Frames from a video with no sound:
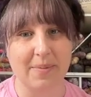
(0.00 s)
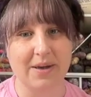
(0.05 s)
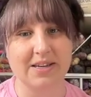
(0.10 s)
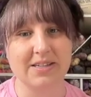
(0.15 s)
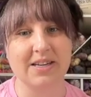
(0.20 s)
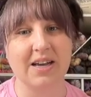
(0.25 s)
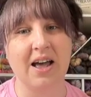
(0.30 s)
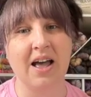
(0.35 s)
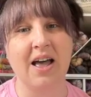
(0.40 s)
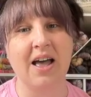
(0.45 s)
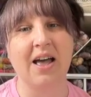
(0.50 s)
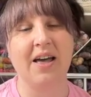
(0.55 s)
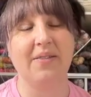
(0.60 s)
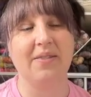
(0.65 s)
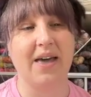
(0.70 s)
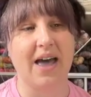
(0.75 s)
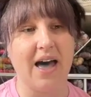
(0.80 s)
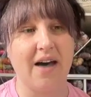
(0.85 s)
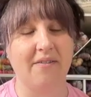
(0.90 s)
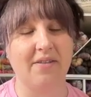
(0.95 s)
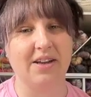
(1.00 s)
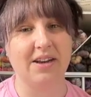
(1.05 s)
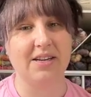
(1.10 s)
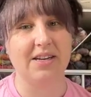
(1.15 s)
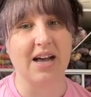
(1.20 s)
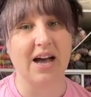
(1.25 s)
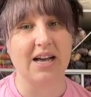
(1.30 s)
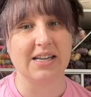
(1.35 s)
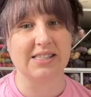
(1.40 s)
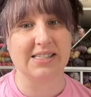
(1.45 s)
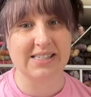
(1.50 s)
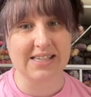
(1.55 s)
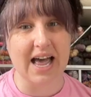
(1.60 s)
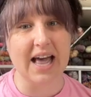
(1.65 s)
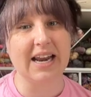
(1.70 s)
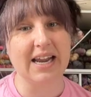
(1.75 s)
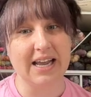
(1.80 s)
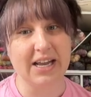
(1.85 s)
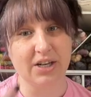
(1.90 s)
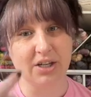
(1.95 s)
Is they have a
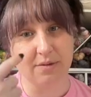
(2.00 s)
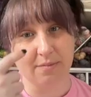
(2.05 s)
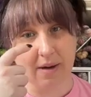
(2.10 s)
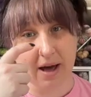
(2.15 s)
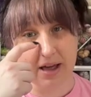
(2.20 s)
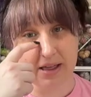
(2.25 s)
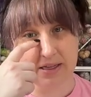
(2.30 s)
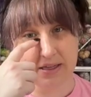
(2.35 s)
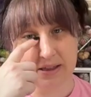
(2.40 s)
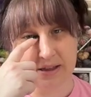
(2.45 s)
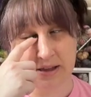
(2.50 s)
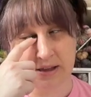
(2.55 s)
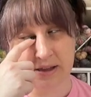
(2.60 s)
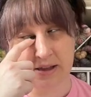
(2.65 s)
set each month